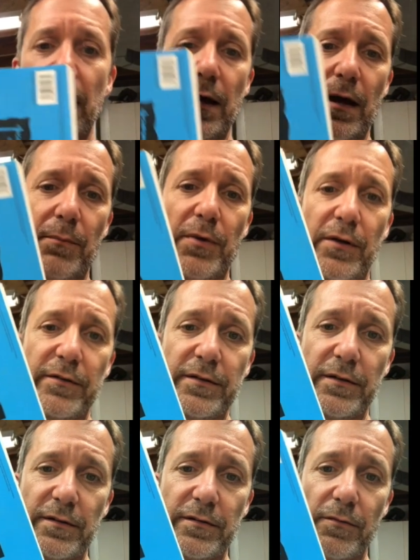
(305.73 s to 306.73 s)
I bought
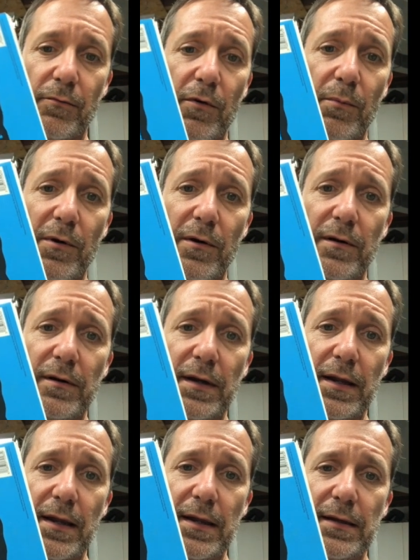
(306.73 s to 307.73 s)
this at Walmart,
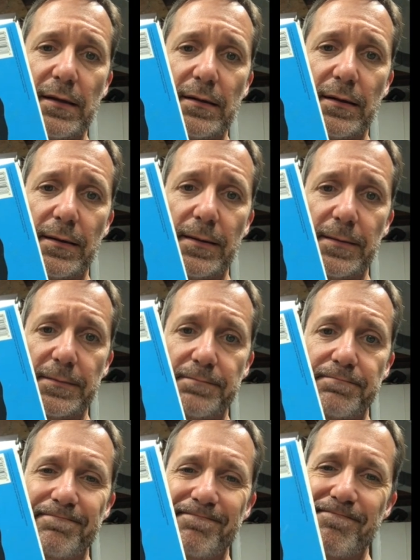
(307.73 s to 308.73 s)
and
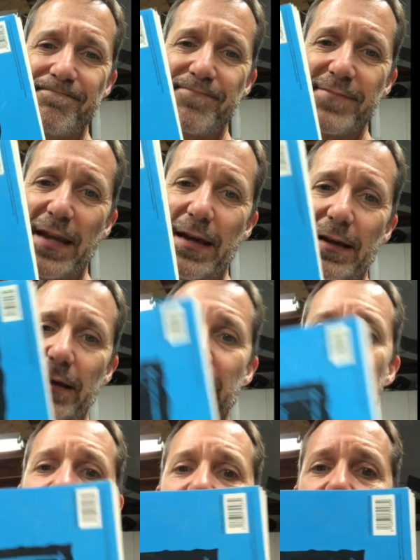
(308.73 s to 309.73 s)

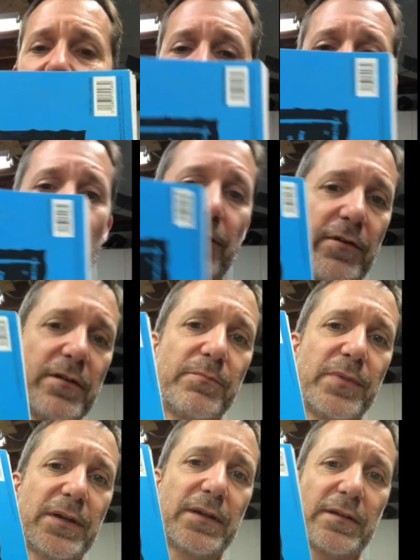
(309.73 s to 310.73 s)
it's not very
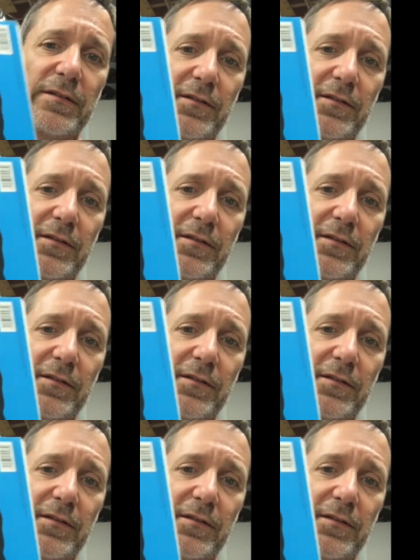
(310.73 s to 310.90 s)
big.